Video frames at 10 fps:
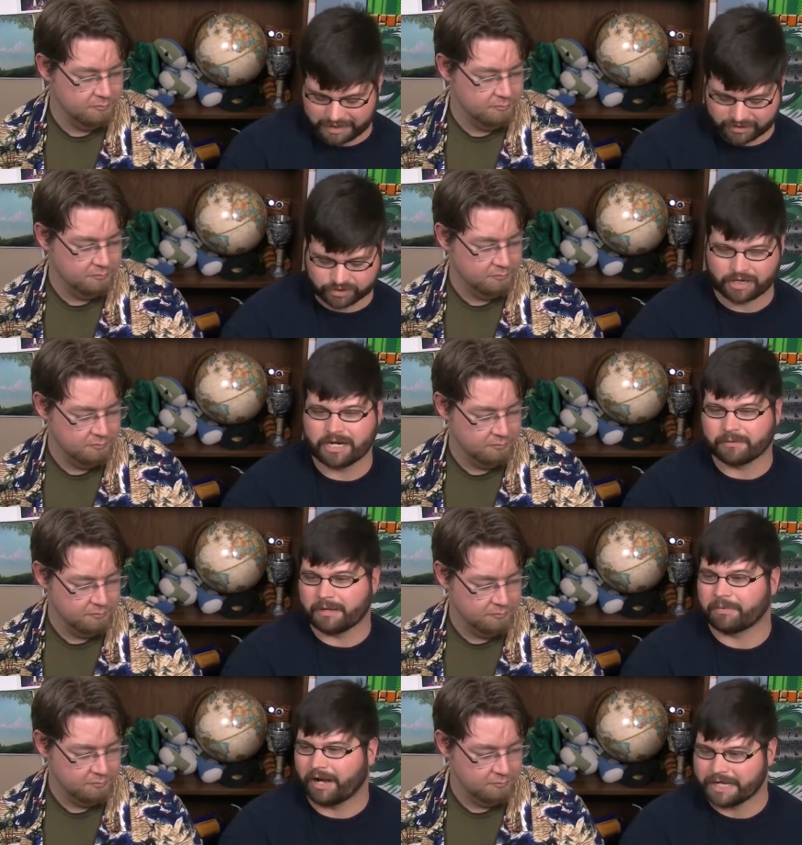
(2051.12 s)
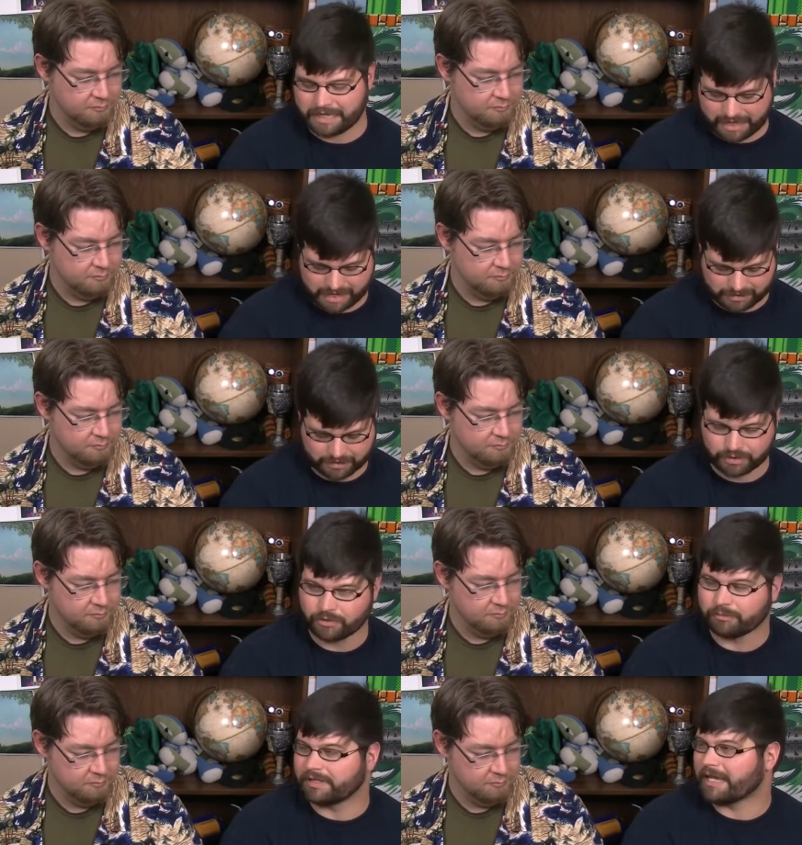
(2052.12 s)
Speaker 1: less strain on my body, and
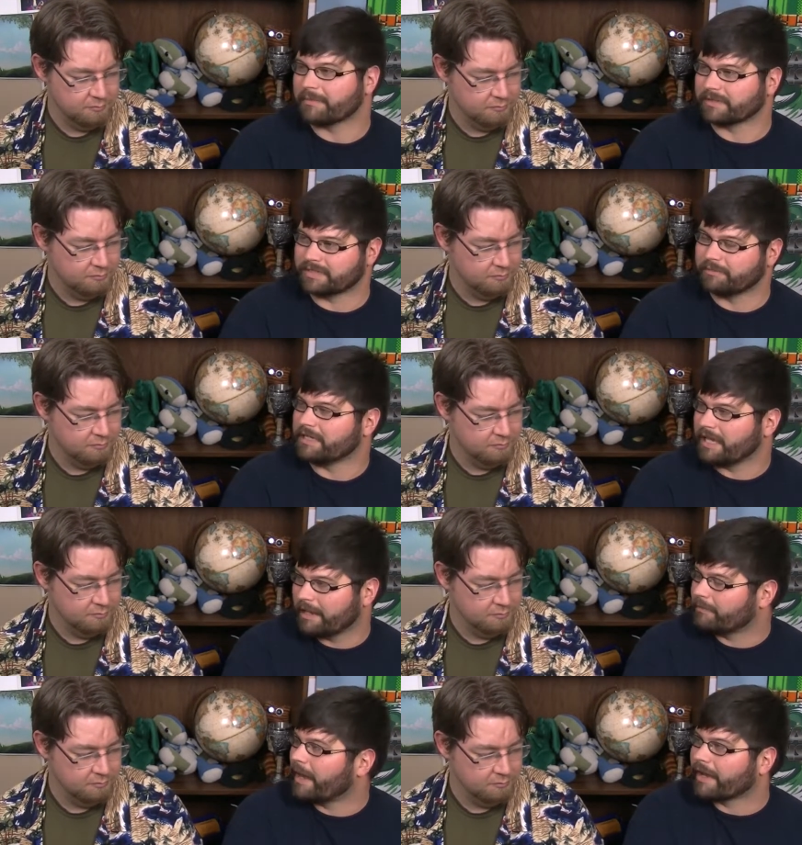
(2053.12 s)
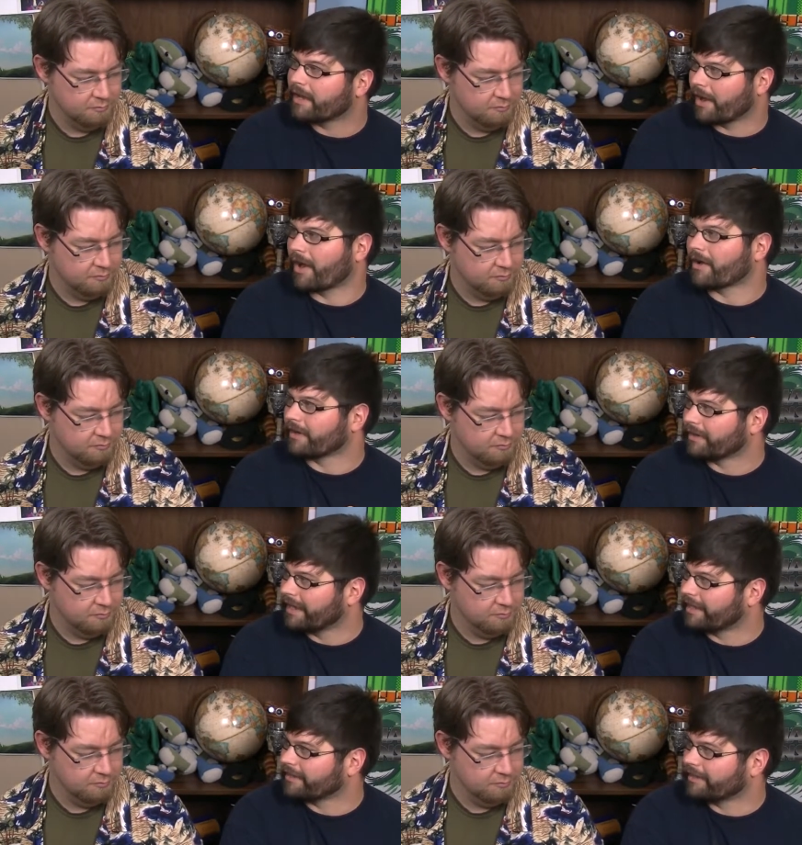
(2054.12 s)
to be able to be hit by a car
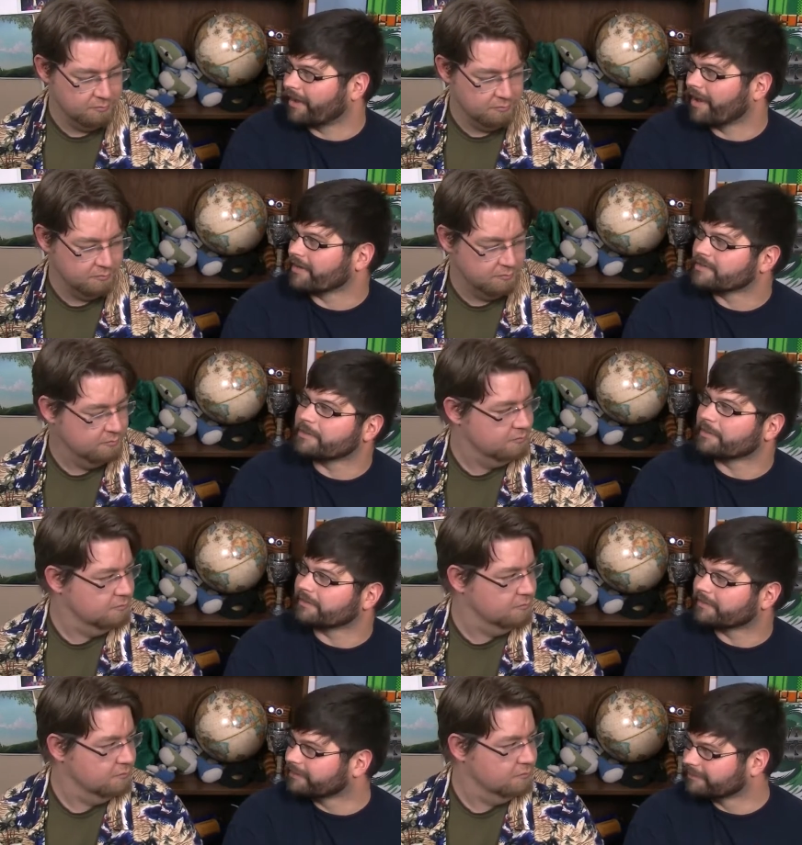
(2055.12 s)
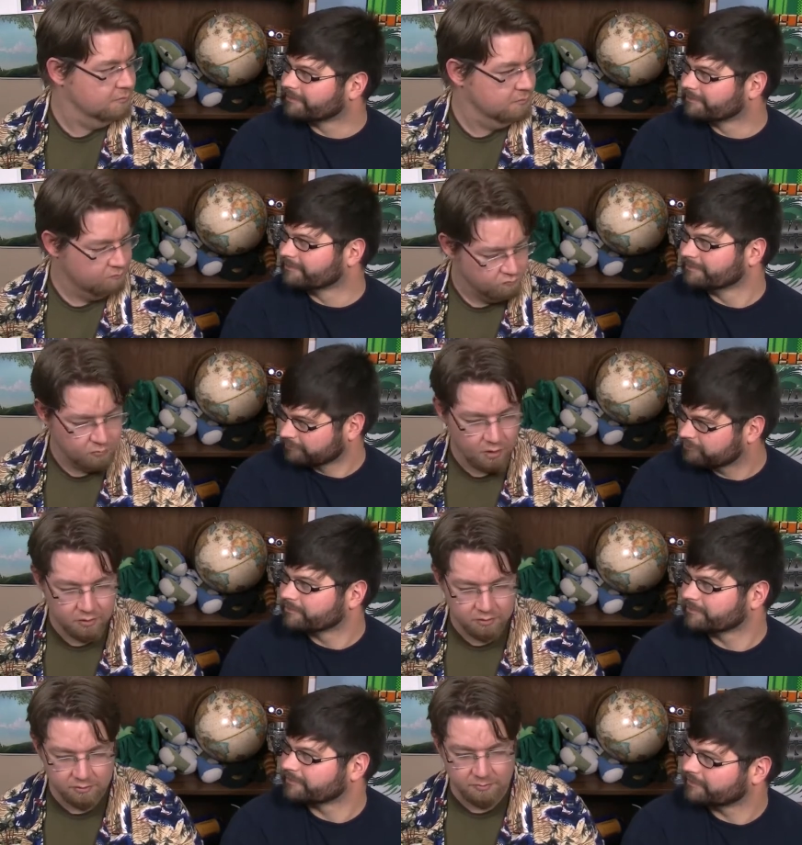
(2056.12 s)
and the car is totaled.
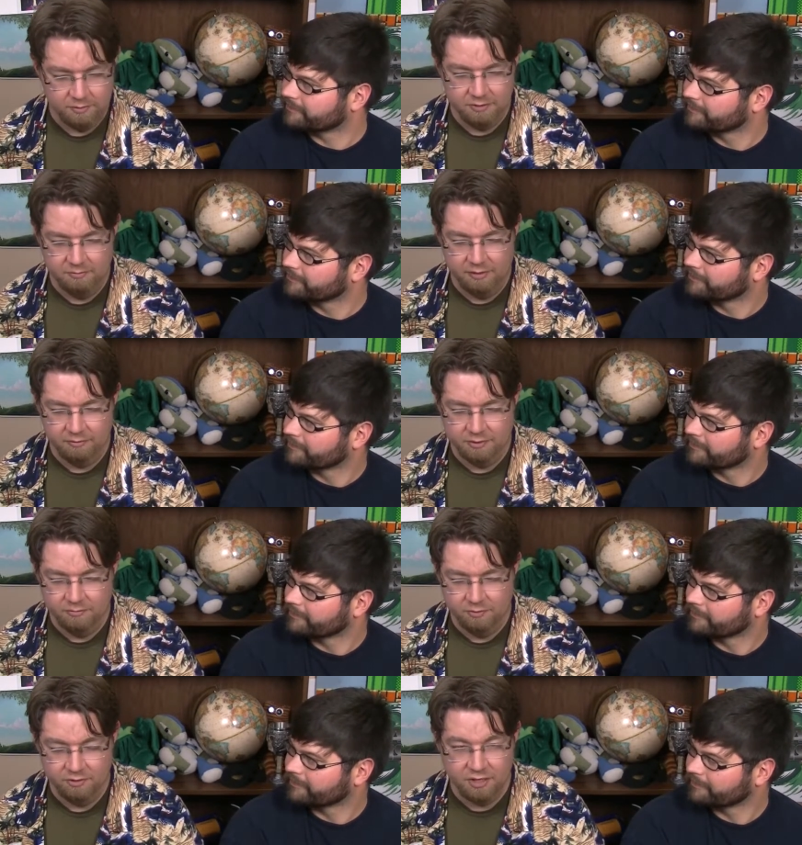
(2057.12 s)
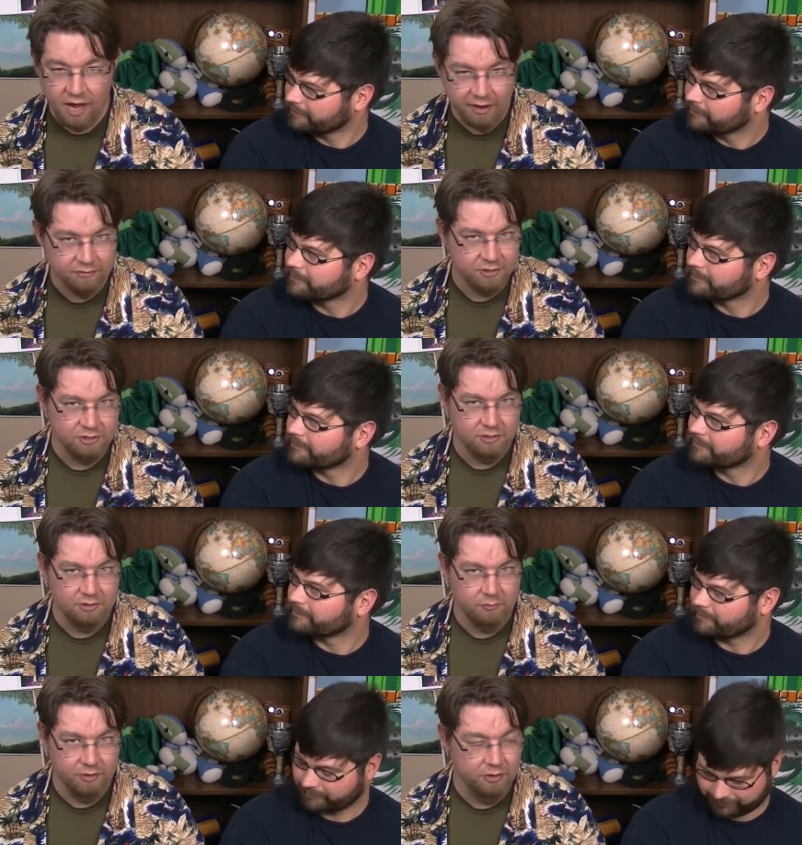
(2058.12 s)
Speaker 2: Those both seem like reasonable goals. I haven't
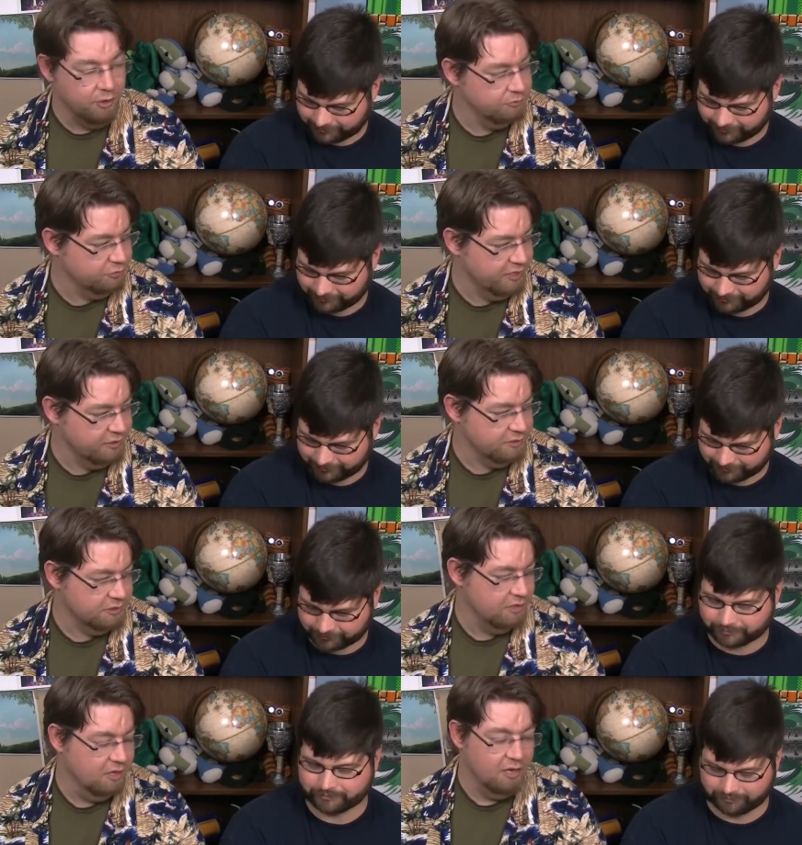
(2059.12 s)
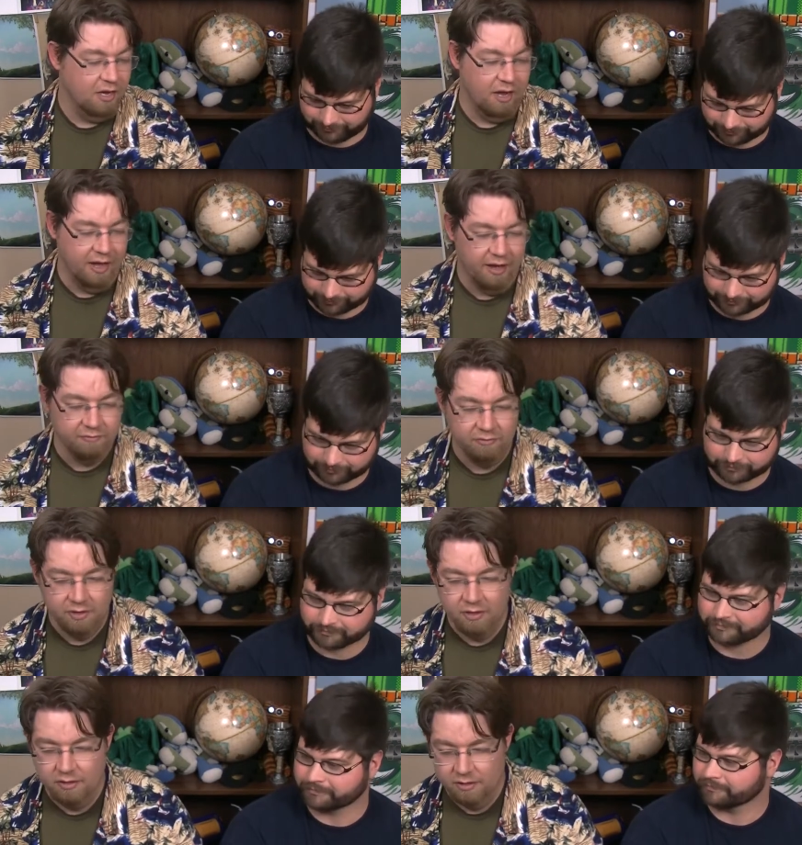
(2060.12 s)
consulted with no trainers. Mm-hmm. I have
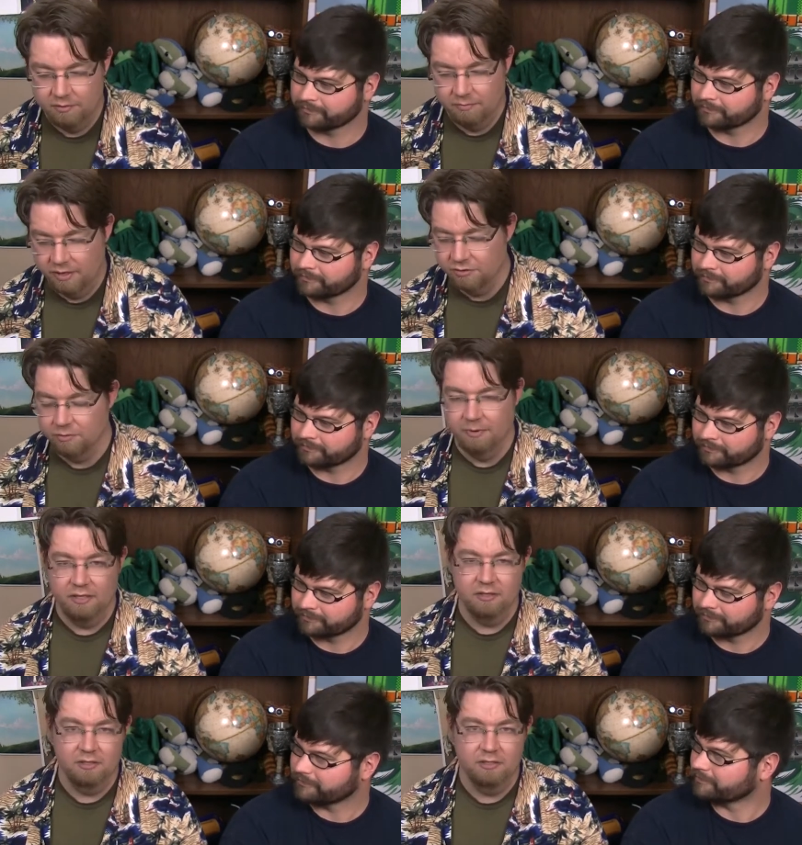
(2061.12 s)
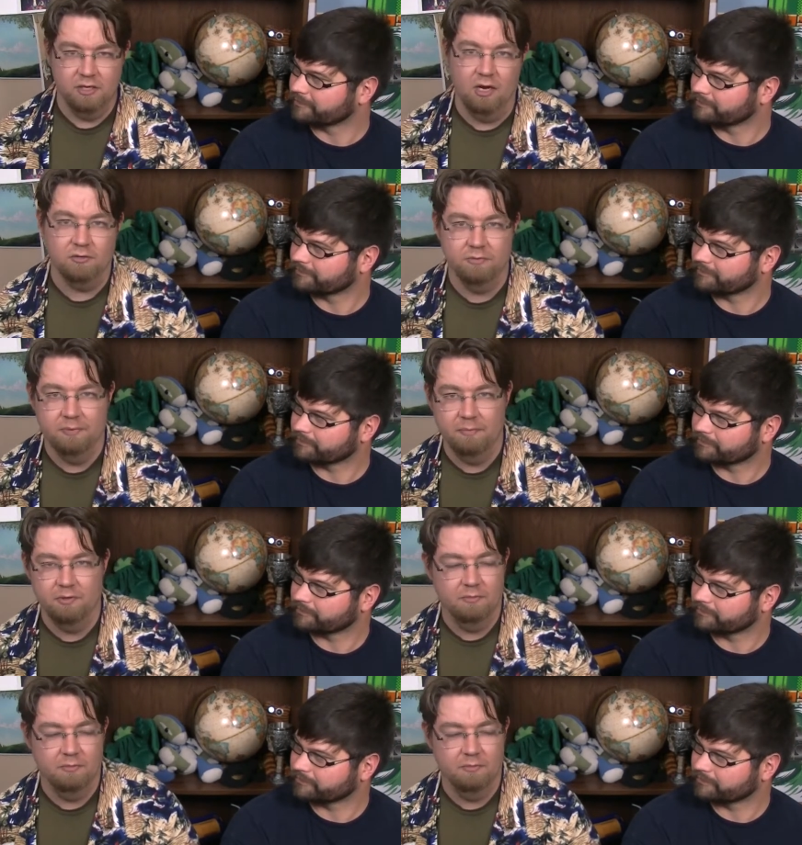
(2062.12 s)
intermittently talked with people